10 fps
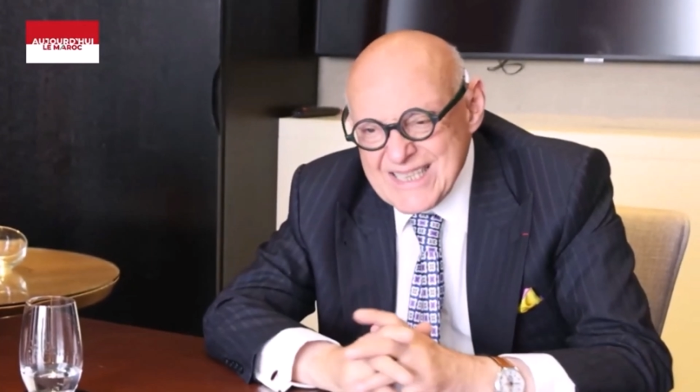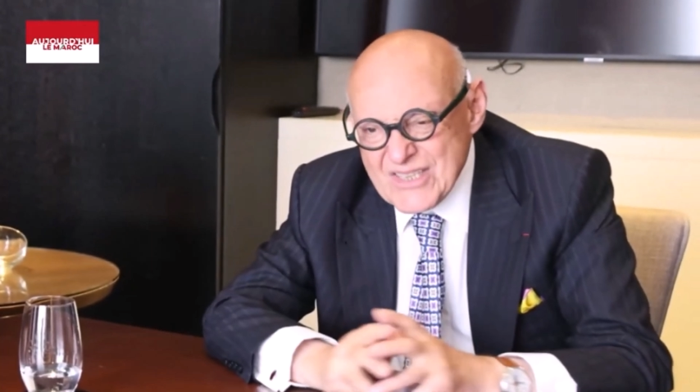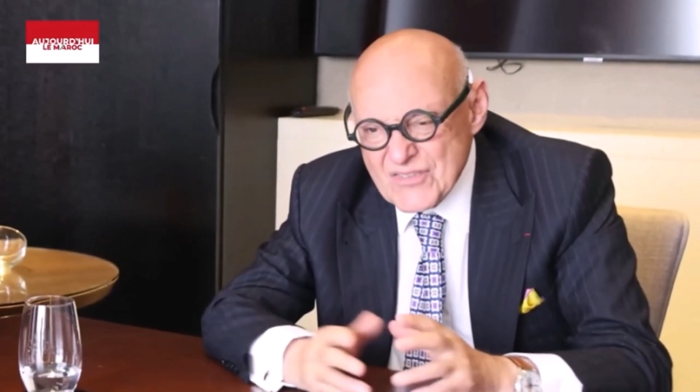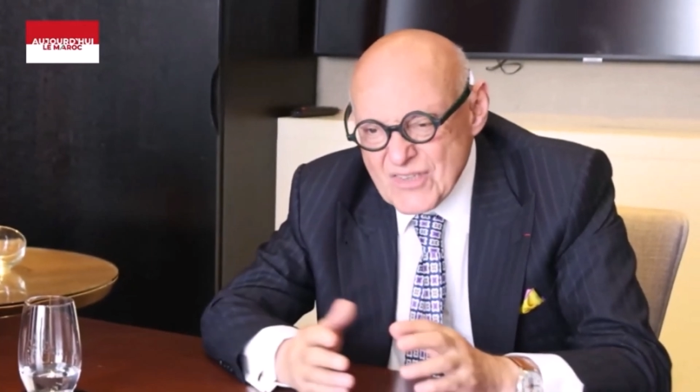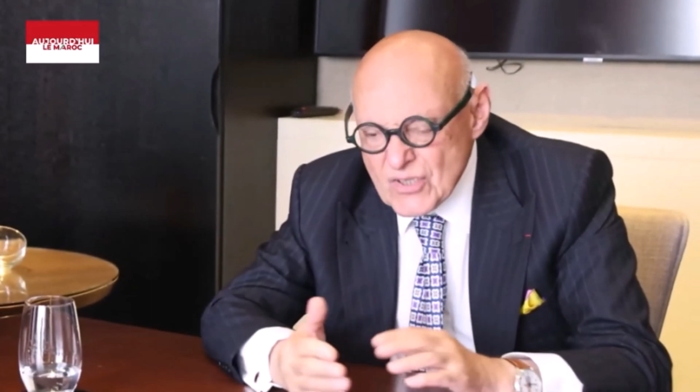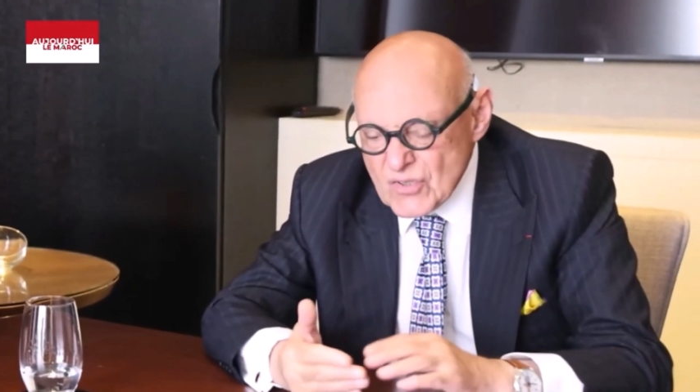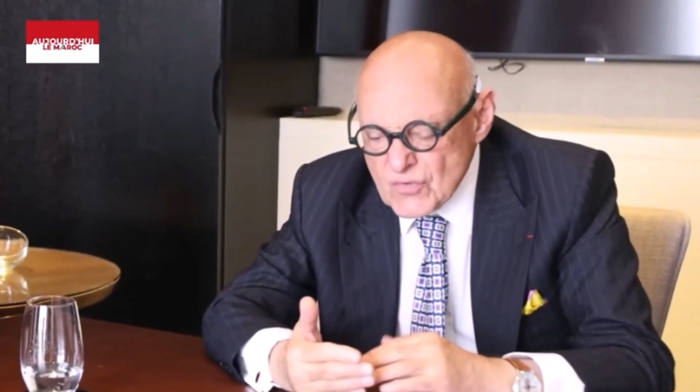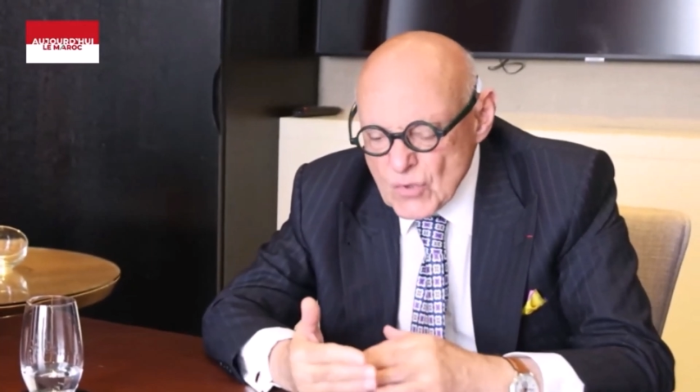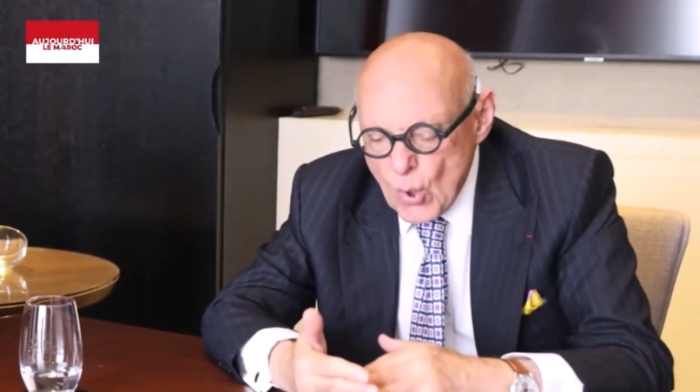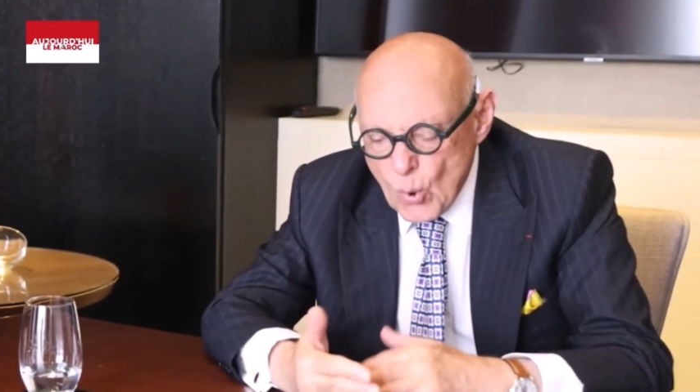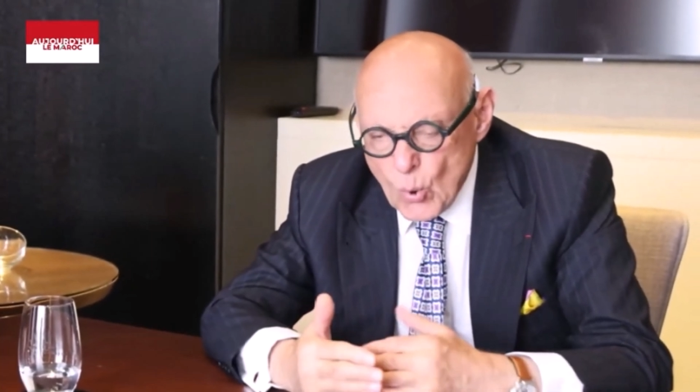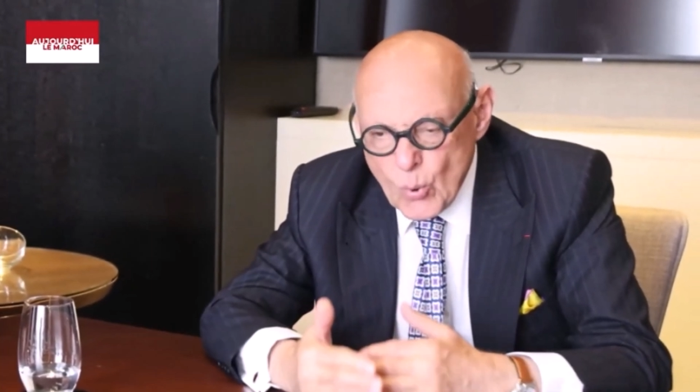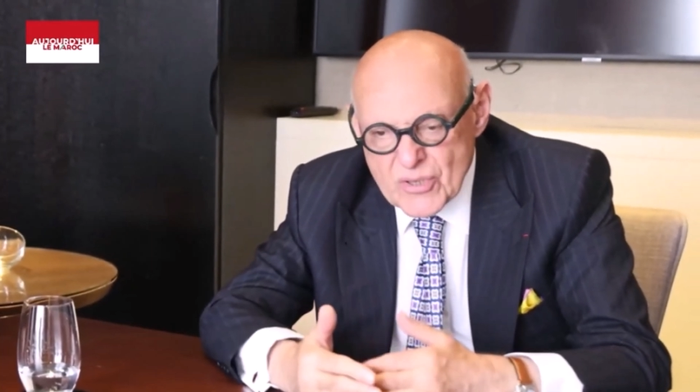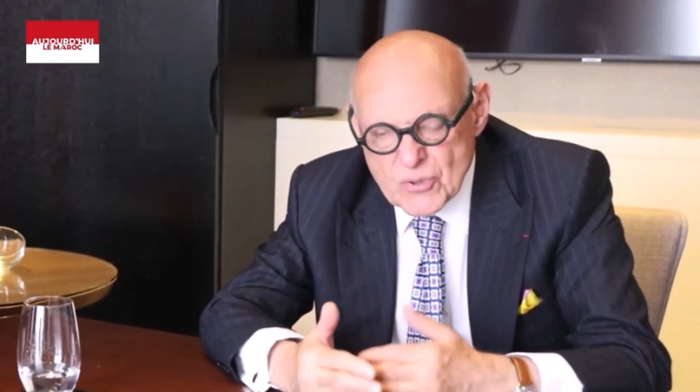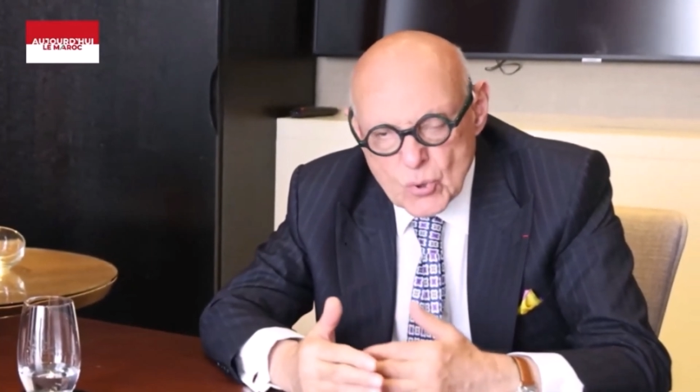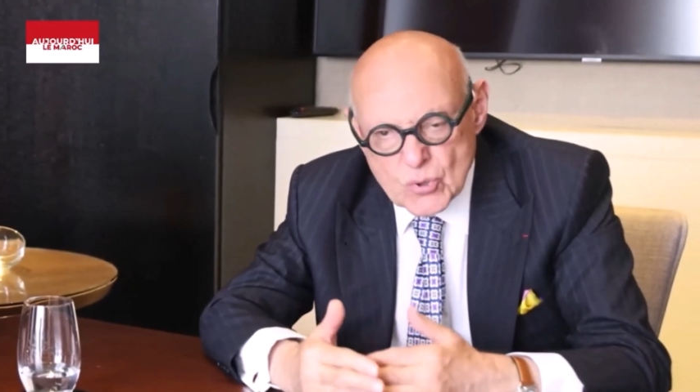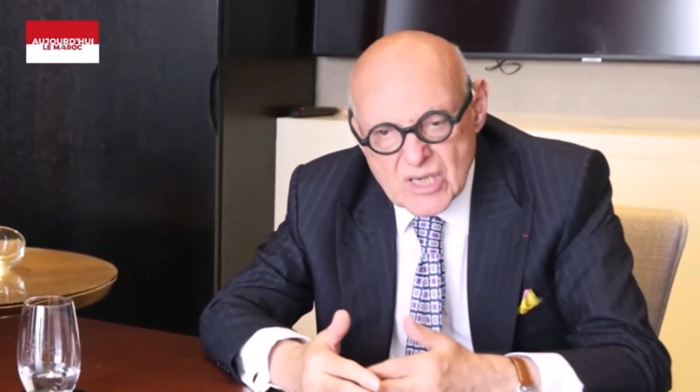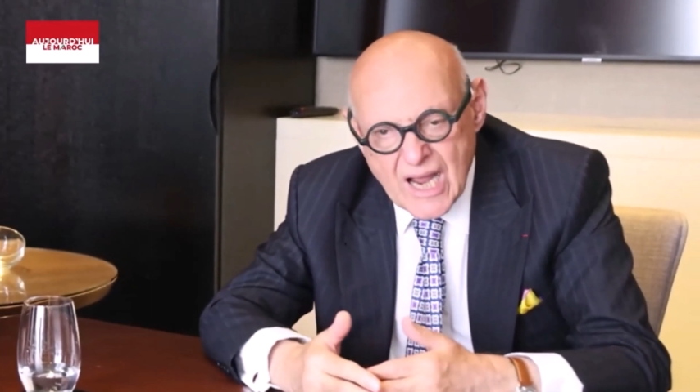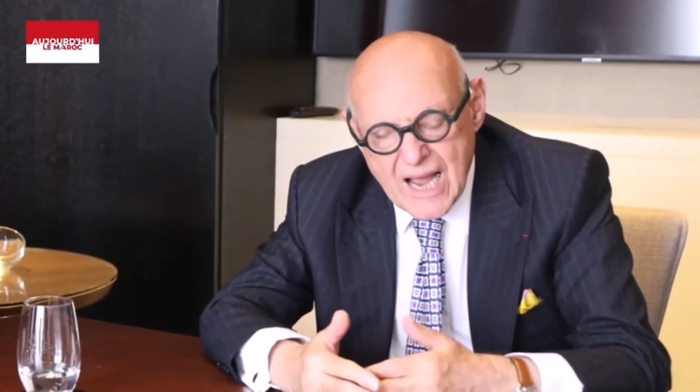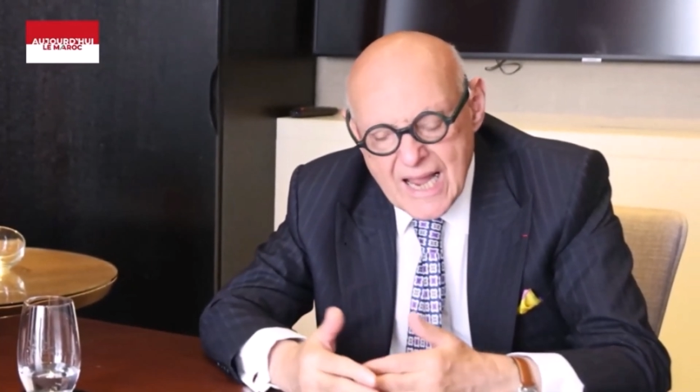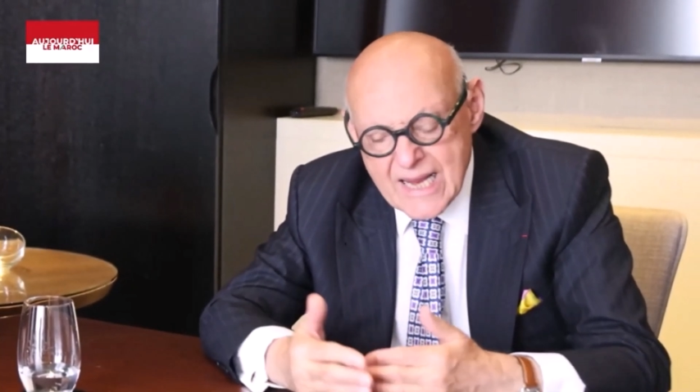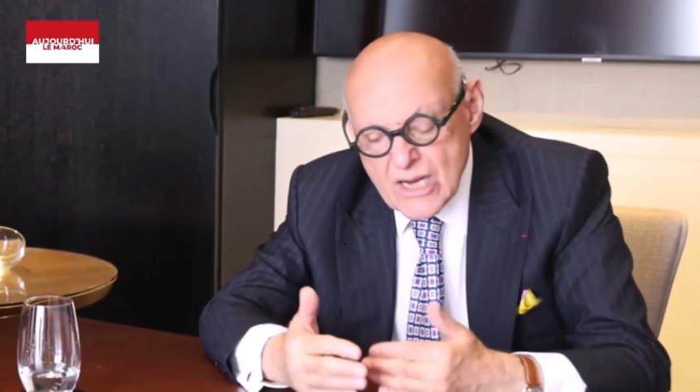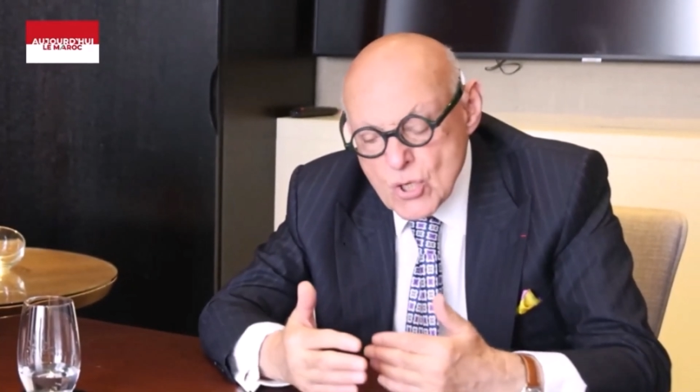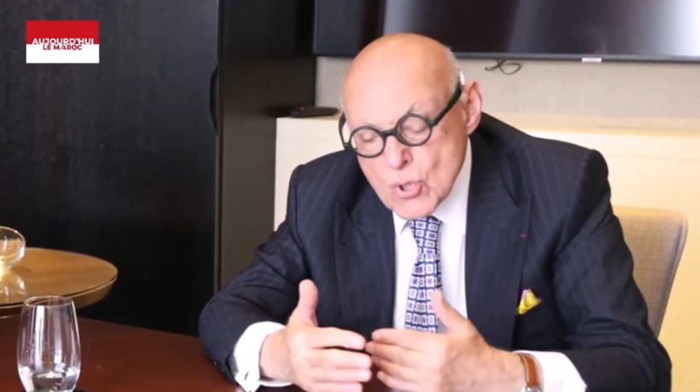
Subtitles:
is that it's not quit or die.